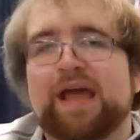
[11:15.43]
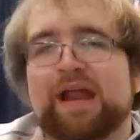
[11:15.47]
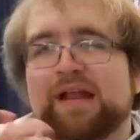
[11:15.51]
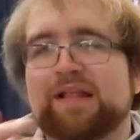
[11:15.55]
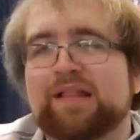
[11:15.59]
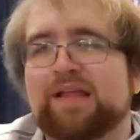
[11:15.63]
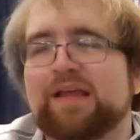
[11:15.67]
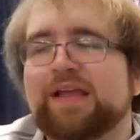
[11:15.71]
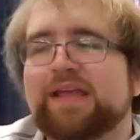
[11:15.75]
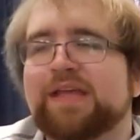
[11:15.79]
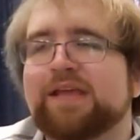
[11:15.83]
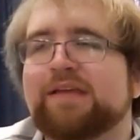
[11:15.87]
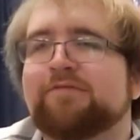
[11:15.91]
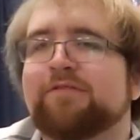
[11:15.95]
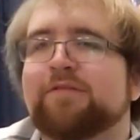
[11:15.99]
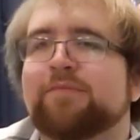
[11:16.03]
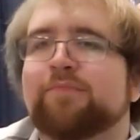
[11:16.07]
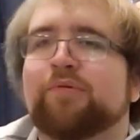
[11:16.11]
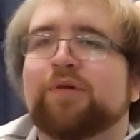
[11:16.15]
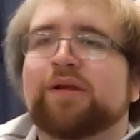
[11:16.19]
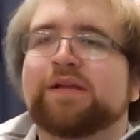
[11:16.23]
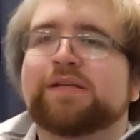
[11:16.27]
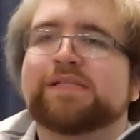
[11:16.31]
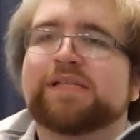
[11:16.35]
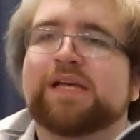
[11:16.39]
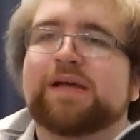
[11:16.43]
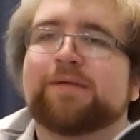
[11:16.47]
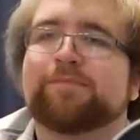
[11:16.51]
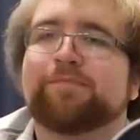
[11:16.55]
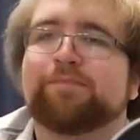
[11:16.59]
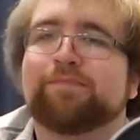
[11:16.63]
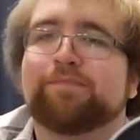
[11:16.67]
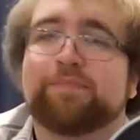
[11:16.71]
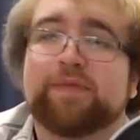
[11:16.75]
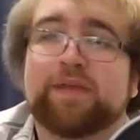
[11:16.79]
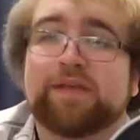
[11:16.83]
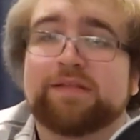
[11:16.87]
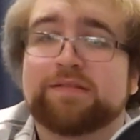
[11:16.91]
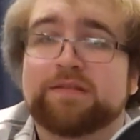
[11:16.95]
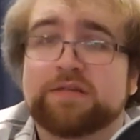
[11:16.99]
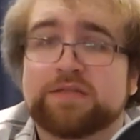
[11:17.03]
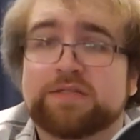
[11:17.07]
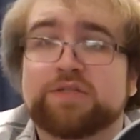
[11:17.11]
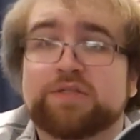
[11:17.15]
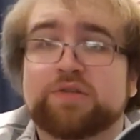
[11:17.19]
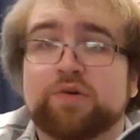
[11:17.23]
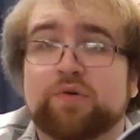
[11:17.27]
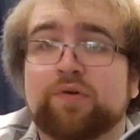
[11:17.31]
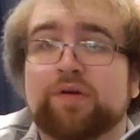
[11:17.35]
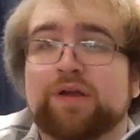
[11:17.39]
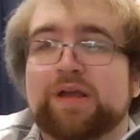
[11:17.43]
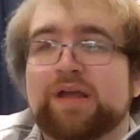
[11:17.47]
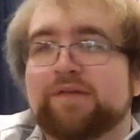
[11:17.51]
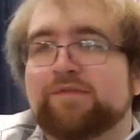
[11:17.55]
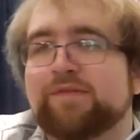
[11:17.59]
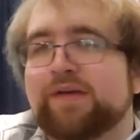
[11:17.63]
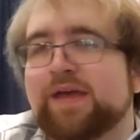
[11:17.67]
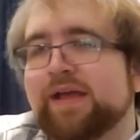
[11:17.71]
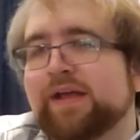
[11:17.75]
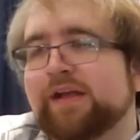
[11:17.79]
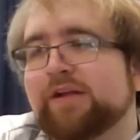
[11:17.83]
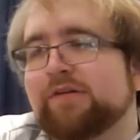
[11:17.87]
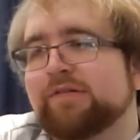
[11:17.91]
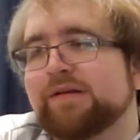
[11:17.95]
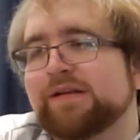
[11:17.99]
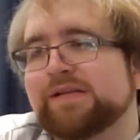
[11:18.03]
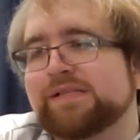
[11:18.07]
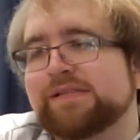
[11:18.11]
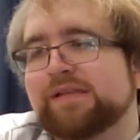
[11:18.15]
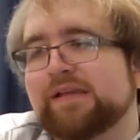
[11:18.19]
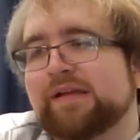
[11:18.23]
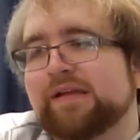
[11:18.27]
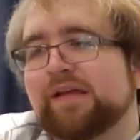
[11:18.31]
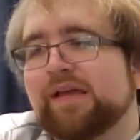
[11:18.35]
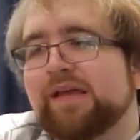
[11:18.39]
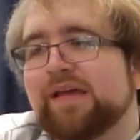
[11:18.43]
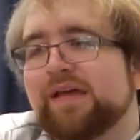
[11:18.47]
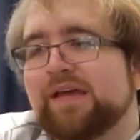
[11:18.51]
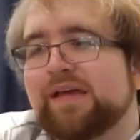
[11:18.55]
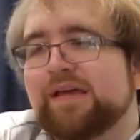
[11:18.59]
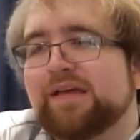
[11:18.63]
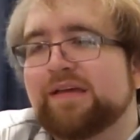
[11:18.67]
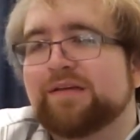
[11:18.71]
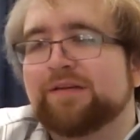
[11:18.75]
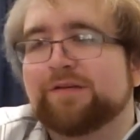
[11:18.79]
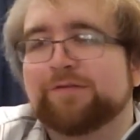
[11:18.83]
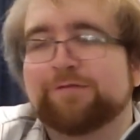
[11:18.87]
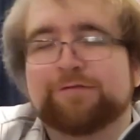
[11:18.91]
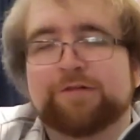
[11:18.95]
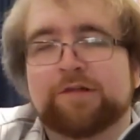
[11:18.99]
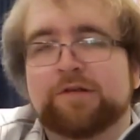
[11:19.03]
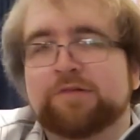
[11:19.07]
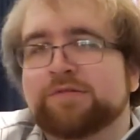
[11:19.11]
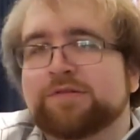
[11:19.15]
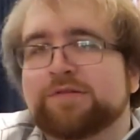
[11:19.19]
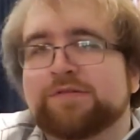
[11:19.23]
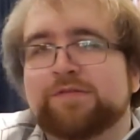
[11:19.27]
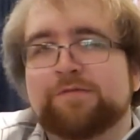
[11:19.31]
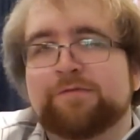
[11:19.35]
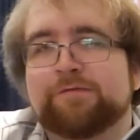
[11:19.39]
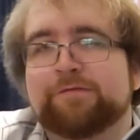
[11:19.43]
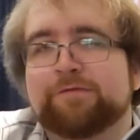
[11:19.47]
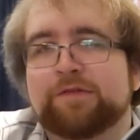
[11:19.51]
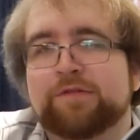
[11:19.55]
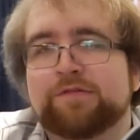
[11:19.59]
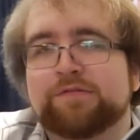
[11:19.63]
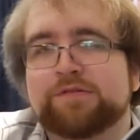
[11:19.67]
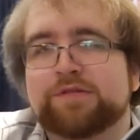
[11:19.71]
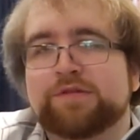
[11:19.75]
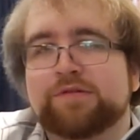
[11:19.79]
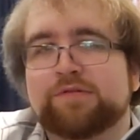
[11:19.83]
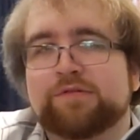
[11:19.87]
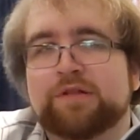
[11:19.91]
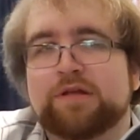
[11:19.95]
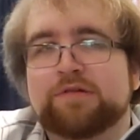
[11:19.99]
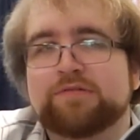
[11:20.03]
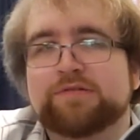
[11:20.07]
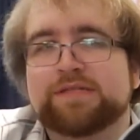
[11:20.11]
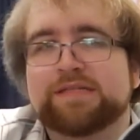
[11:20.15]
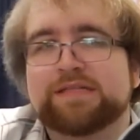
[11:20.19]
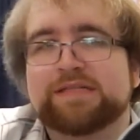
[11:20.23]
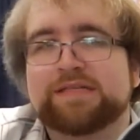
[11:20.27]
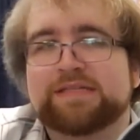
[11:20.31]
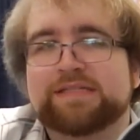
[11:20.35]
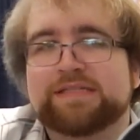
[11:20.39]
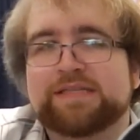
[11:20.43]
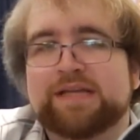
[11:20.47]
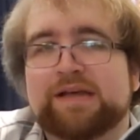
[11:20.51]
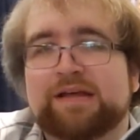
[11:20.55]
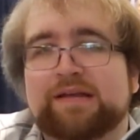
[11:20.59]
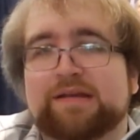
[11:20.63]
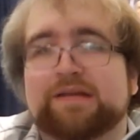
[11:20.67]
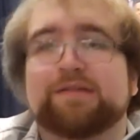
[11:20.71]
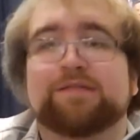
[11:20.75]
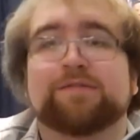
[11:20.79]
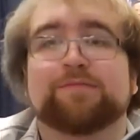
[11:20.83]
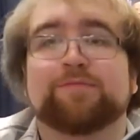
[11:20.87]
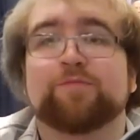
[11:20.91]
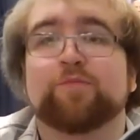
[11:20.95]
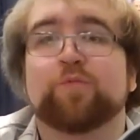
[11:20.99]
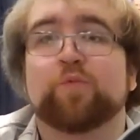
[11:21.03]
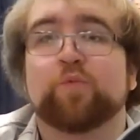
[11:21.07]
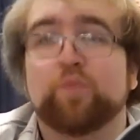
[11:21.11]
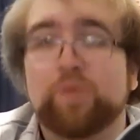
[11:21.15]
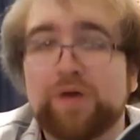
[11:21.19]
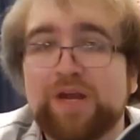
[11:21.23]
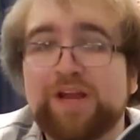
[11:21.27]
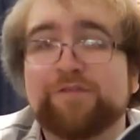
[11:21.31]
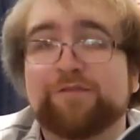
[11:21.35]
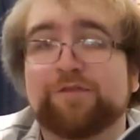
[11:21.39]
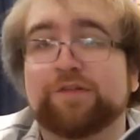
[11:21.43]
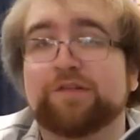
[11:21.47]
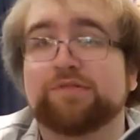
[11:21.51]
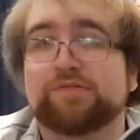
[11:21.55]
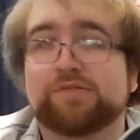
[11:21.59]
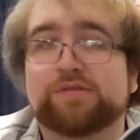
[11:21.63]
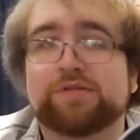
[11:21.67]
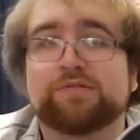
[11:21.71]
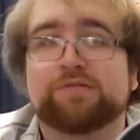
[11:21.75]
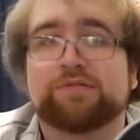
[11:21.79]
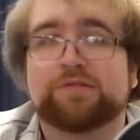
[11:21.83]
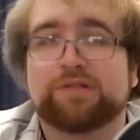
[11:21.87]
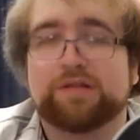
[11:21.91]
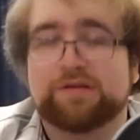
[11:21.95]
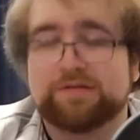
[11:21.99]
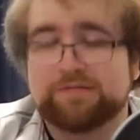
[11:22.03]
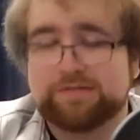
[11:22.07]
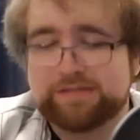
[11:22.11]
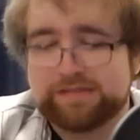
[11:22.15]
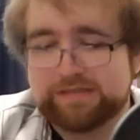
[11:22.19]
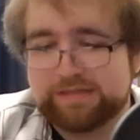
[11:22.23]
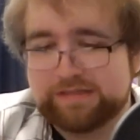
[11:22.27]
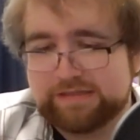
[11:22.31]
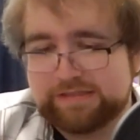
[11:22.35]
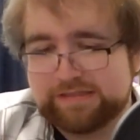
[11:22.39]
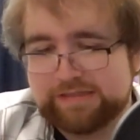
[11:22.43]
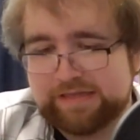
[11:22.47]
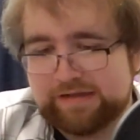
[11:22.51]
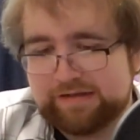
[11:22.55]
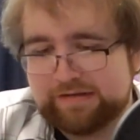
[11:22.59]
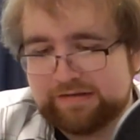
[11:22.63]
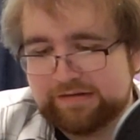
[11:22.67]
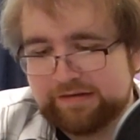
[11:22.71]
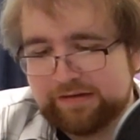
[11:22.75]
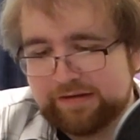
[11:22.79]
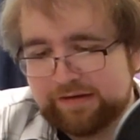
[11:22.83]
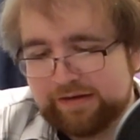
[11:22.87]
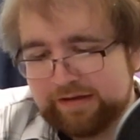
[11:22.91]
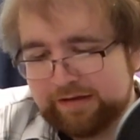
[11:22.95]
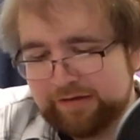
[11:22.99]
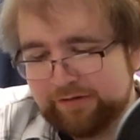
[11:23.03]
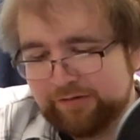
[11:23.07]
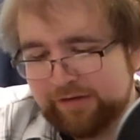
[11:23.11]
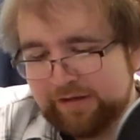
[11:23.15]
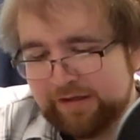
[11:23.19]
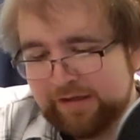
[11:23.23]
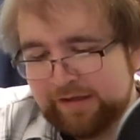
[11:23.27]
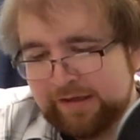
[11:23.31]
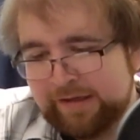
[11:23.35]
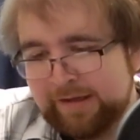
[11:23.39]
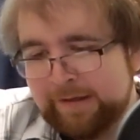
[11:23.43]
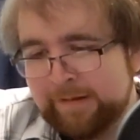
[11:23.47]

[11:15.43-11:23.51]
And I like he even brings up the story of Icarus, like, you know, flew too close to the sun. We flew too close to the sun, you know?